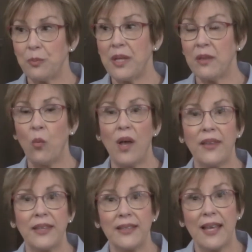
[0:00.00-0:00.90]
be the
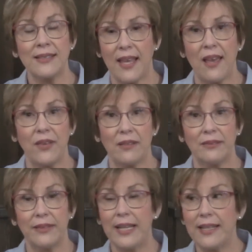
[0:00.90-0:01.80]
one that does have it
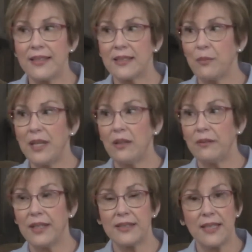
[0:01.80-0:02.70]
it doesn't
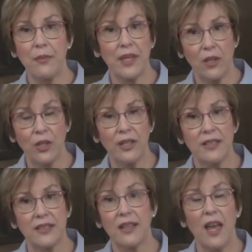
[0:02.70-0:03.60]
mean that something good
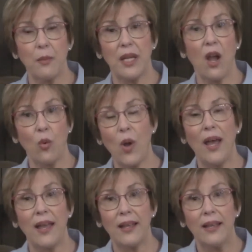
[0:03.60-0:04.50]
isn't coming our
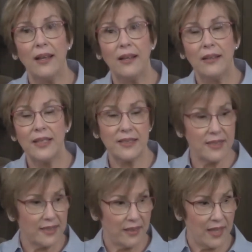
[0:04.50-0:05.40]
way this
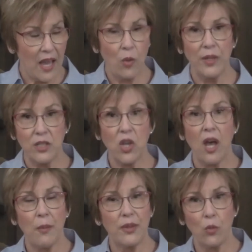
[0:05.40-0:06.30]
isn't the only
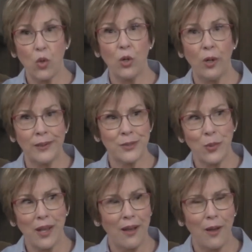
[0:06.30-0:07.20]
job in the world is
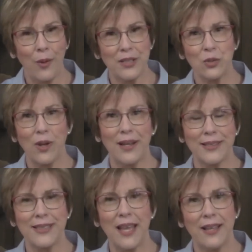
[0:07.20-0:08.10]
what i always try to
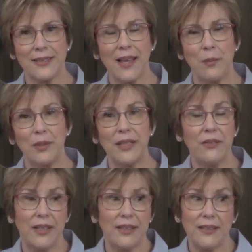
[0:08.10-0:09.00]
say because i
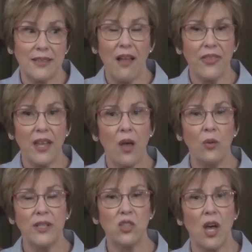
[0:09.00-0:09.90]
believe it it's not the
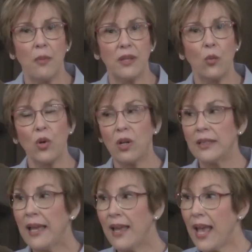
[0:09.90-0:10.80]
only job in the
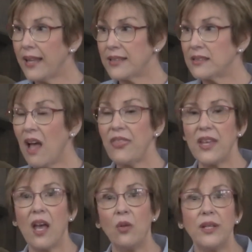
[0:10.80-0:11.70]
world and it's not
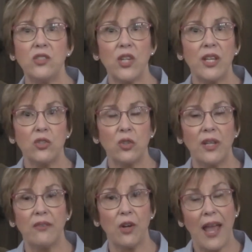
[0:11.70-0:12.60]
the only chance you'll
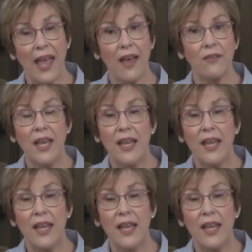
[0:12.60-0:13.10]
ever have